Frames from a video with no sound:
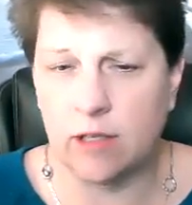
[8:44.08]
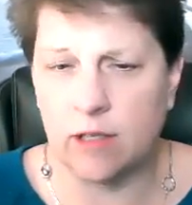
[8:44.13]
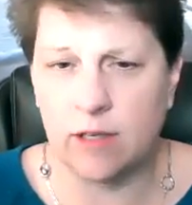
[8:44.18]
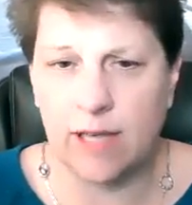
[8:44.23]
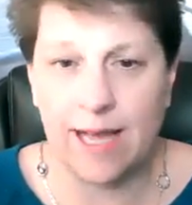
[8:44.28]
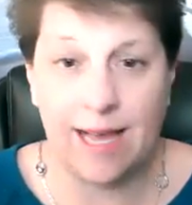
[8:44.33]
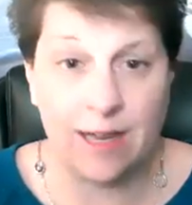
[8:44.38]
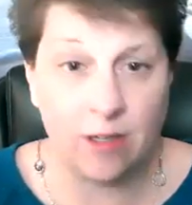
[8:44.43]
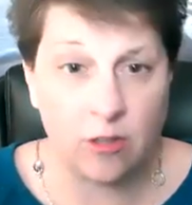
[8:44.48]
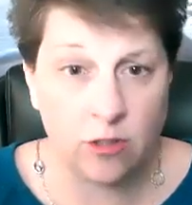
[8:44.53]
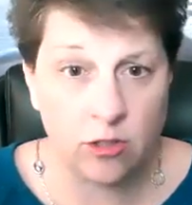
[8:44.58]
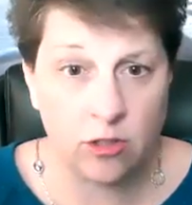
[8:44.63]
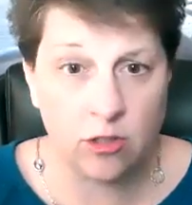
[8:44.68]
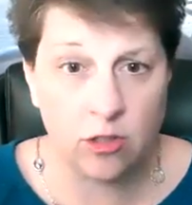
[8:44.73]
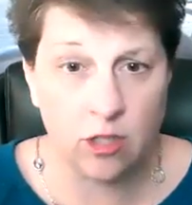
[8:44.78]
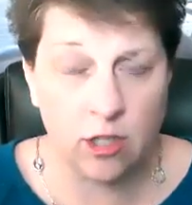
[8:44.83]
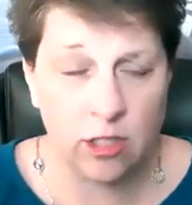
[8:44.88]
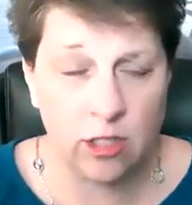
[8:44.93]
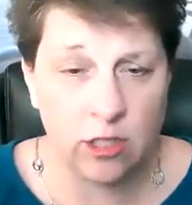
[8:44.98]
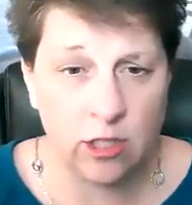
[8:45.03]
house
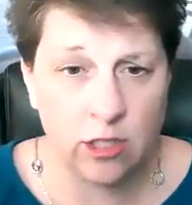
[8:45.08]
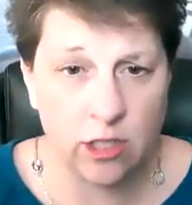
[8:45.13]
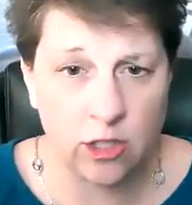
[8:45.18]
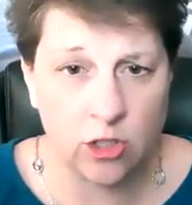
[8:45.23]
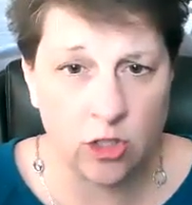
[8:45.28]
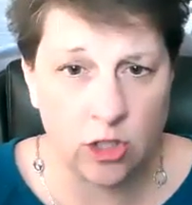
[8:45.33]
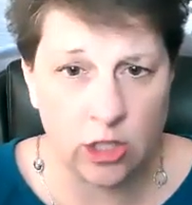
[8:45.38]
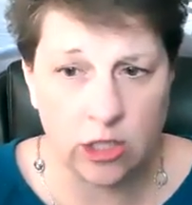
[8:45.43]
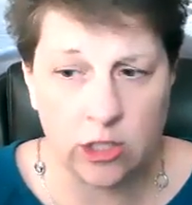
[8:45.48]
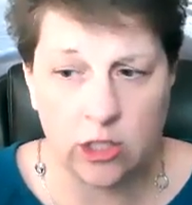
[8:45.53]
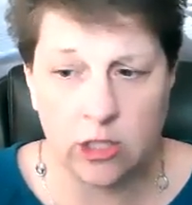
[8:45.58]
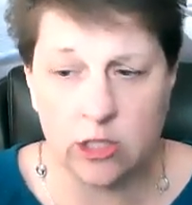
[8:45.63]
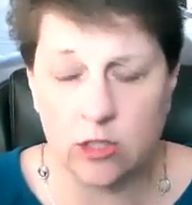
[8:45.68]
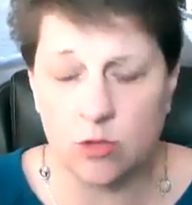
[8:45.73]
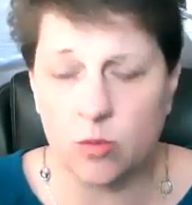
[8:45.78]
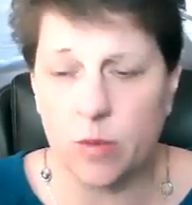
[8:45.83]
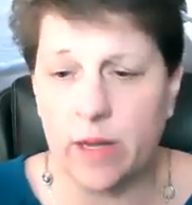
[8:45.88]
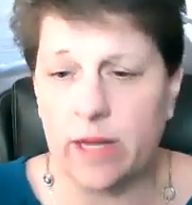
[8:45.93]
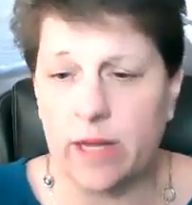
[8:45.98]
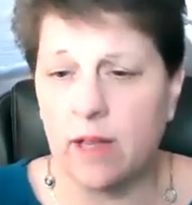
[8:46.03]
construction
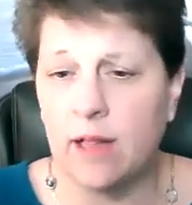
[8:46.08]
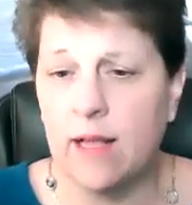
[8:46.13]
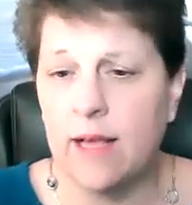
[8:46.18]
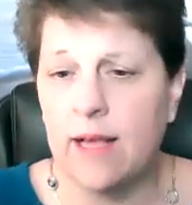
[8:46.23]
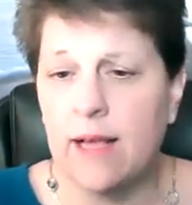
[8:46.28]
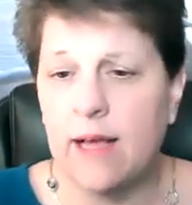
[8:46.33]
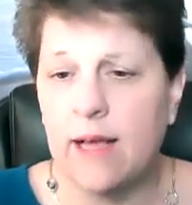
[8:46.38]
as well.